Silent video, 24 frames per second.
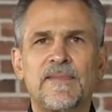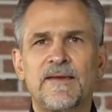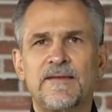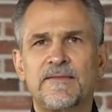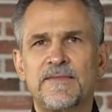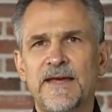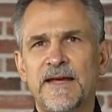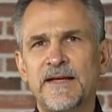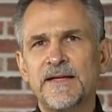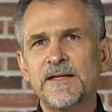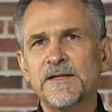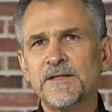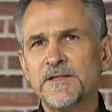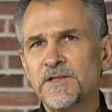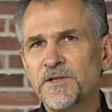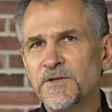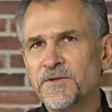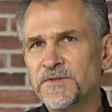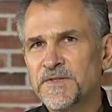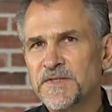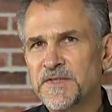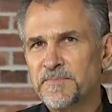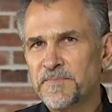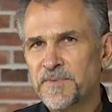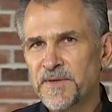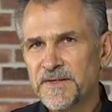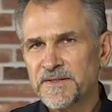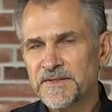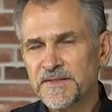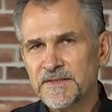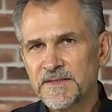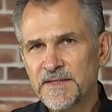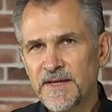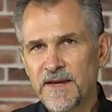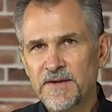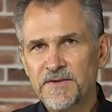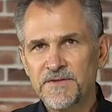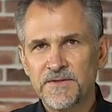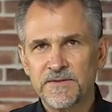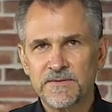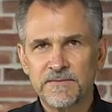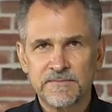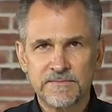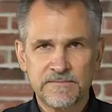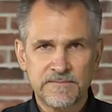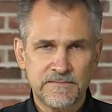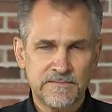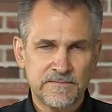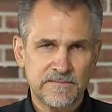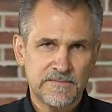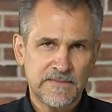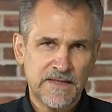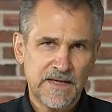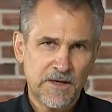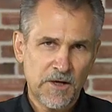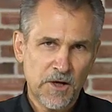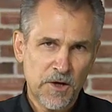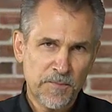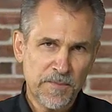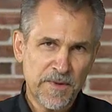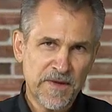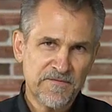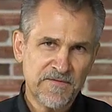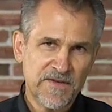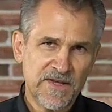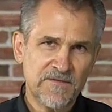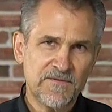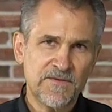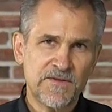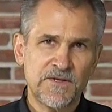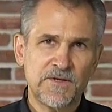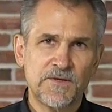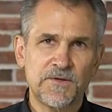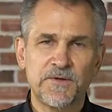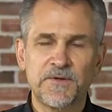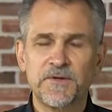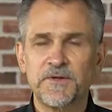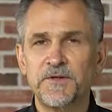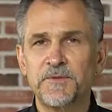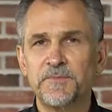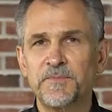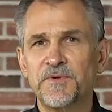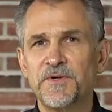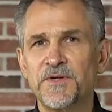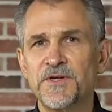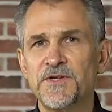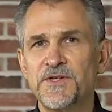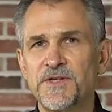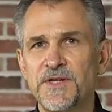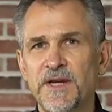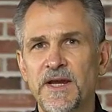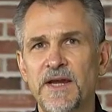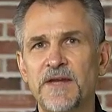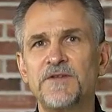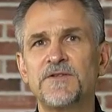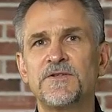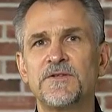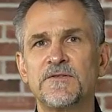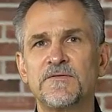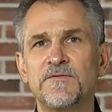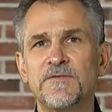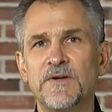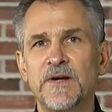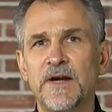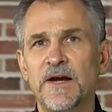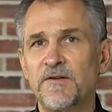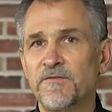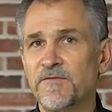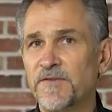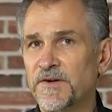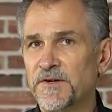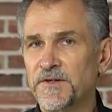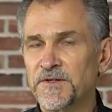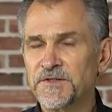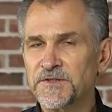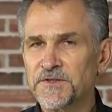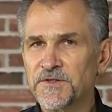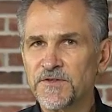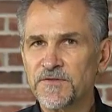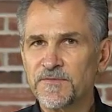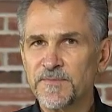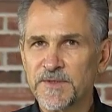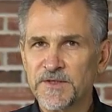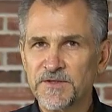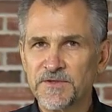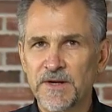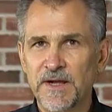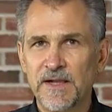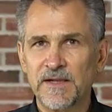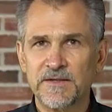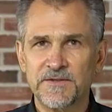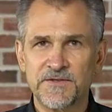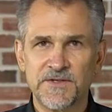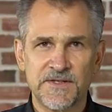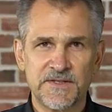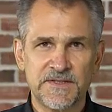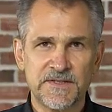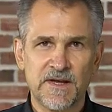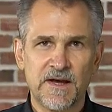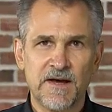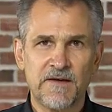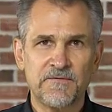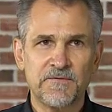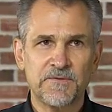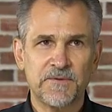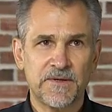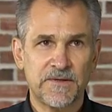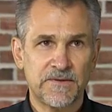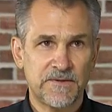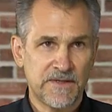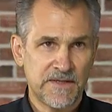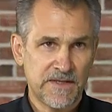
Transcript: That concludes the presentation. I hope I've given you a good appreciation for how Verisurf Metrology software